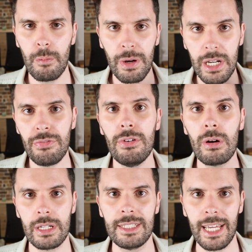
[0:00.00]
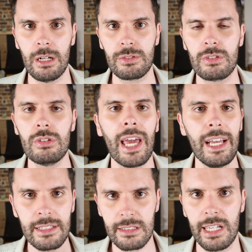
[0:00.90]
But if you are in doubt, don't
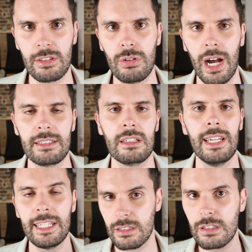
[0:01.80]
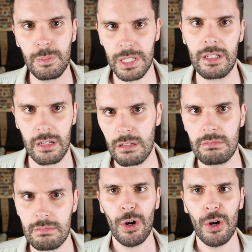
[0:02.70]
hesitate to ask a native speaker.